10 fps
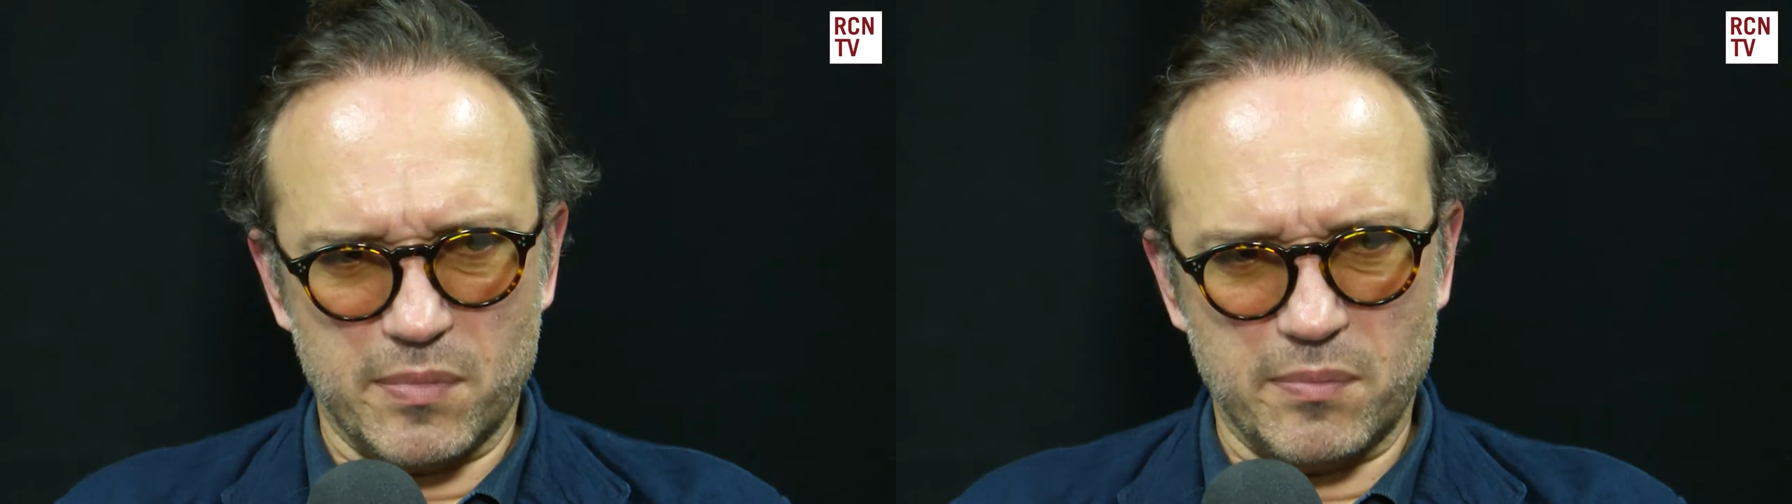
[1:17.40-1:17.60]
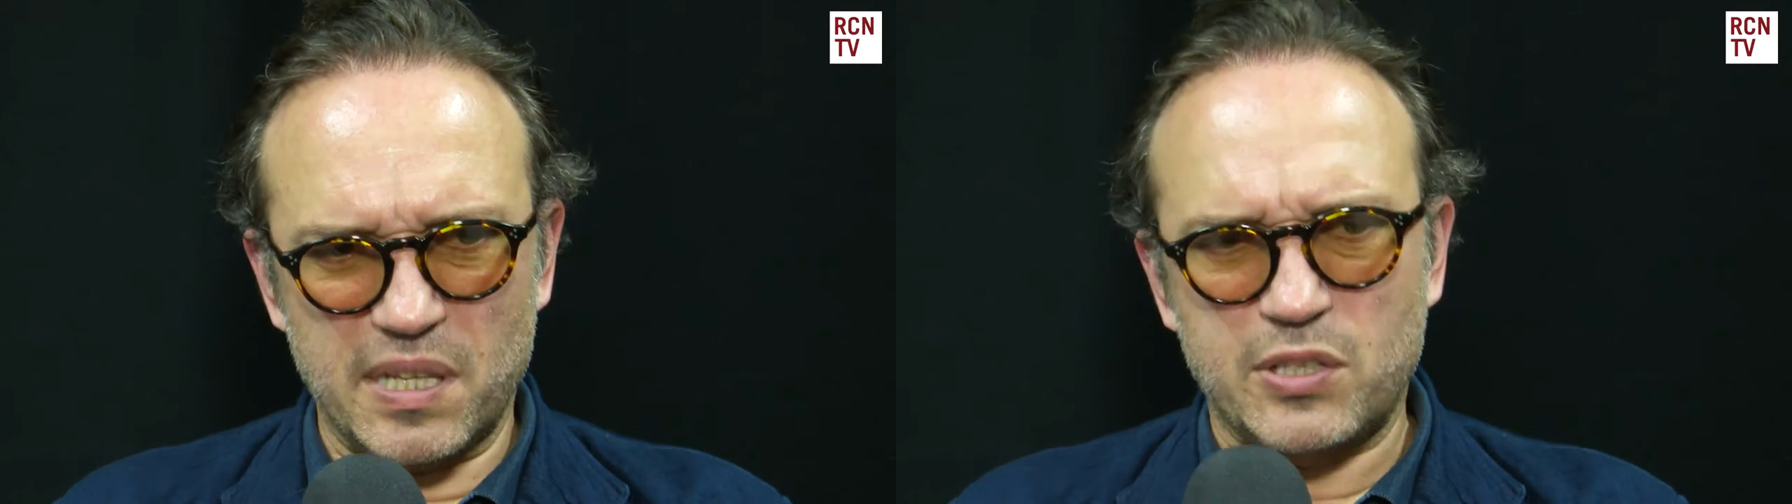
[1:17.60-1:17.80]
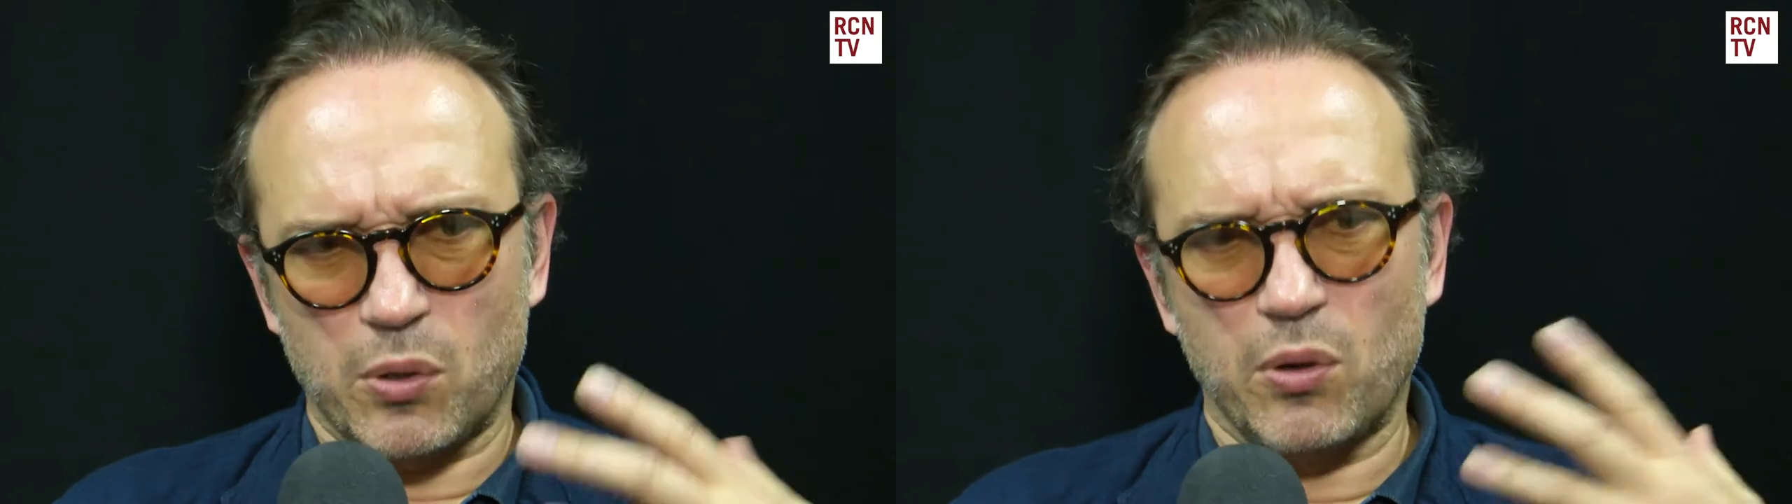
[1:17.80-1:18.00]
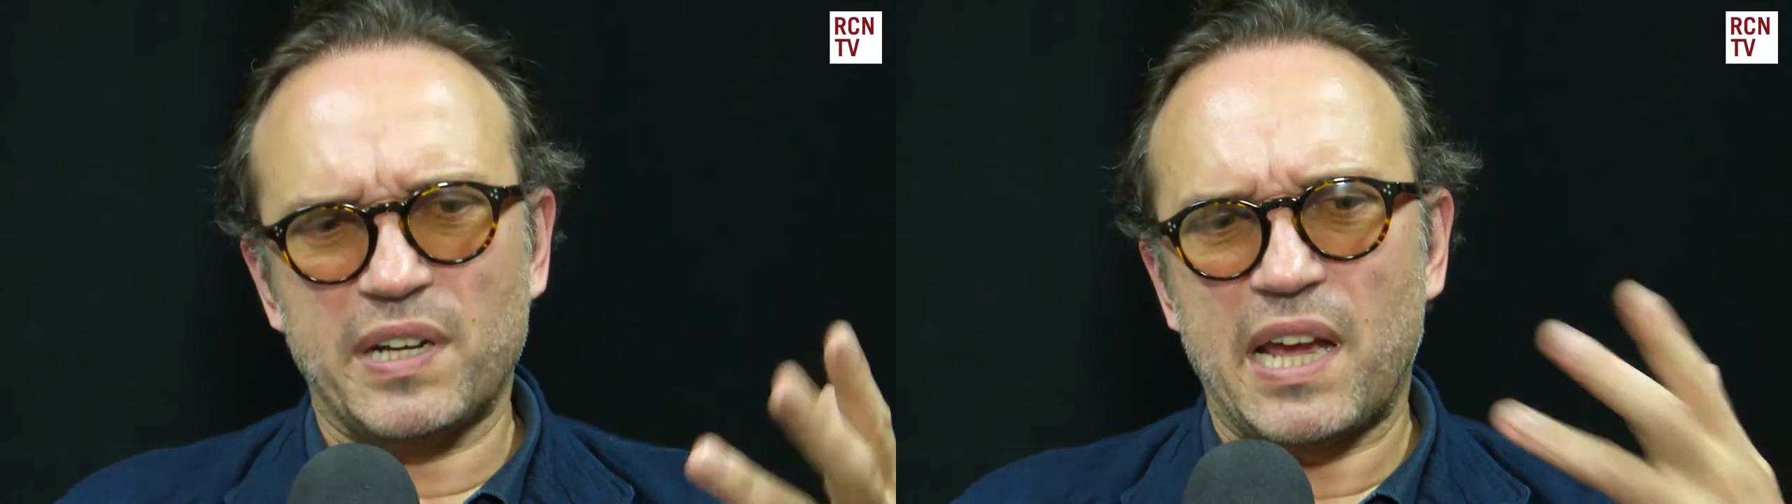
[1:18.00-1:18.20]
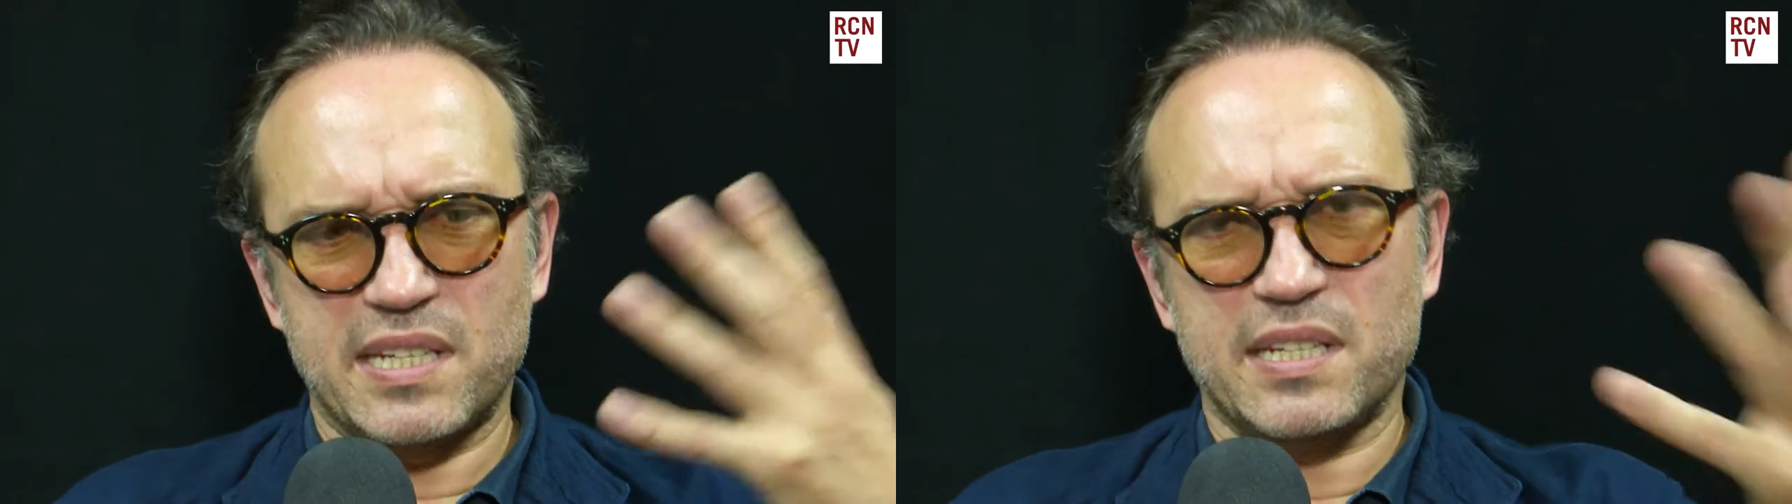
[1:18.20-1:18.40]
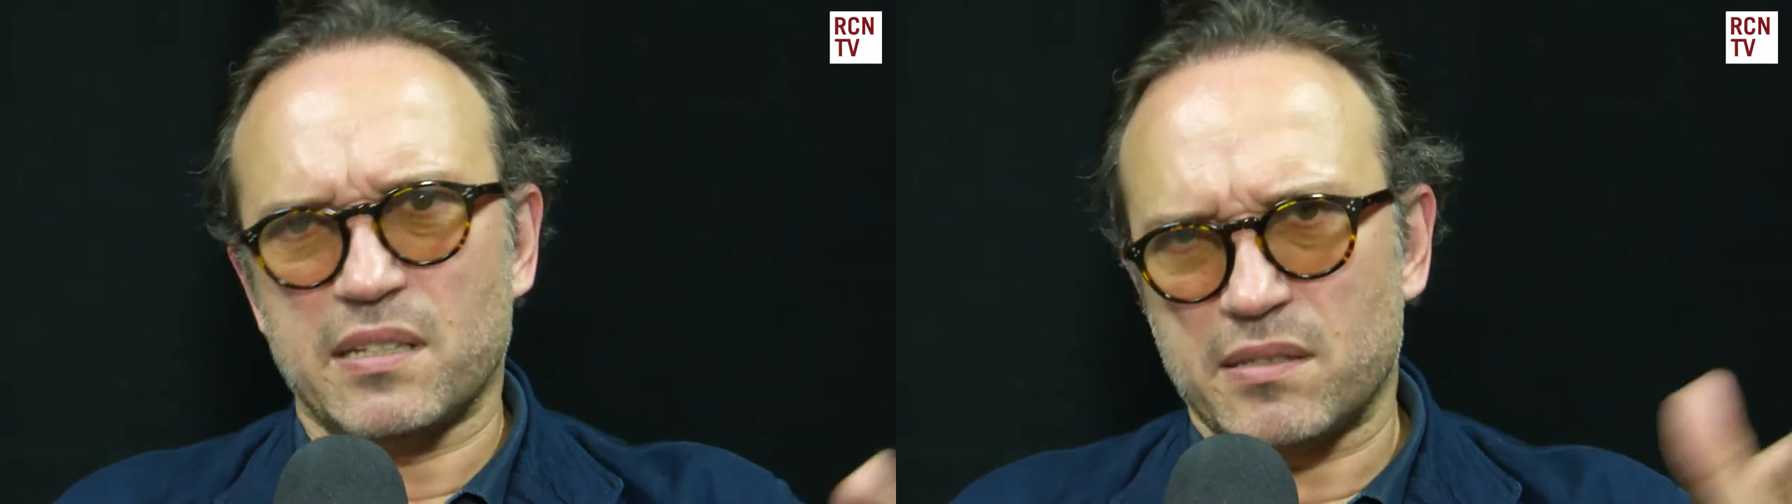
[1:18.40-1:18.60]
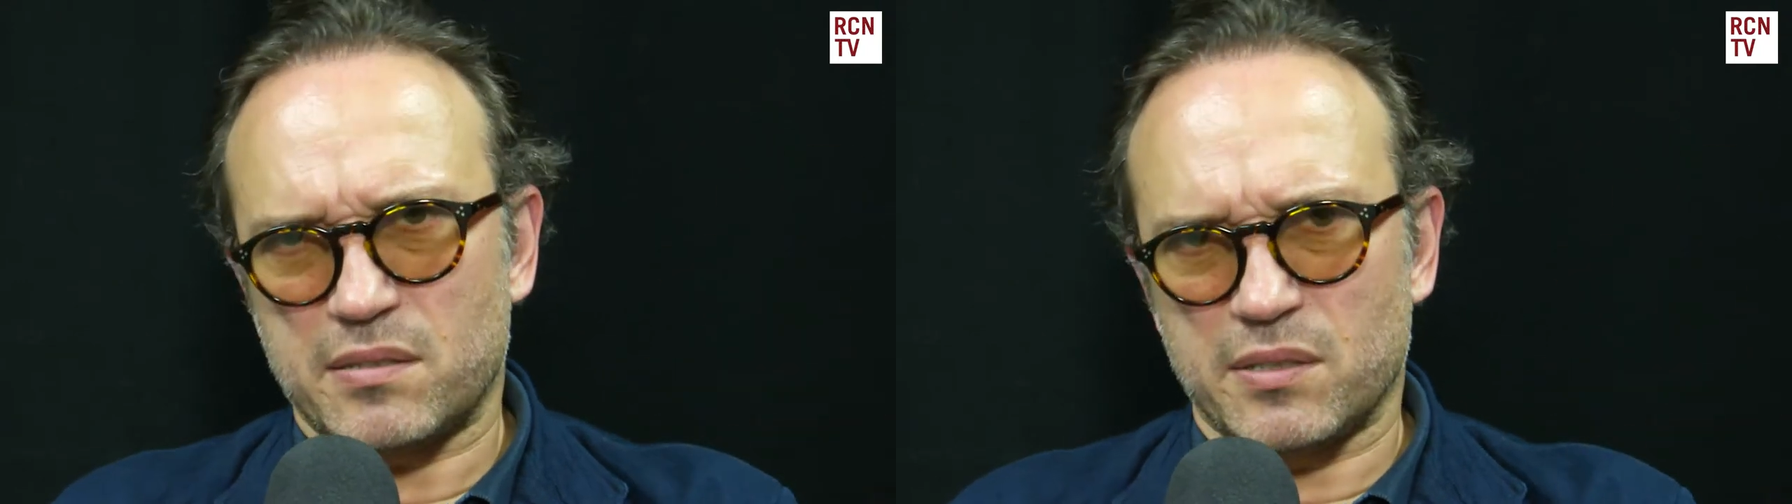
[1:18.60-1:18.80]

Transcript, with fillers: make your own ideas.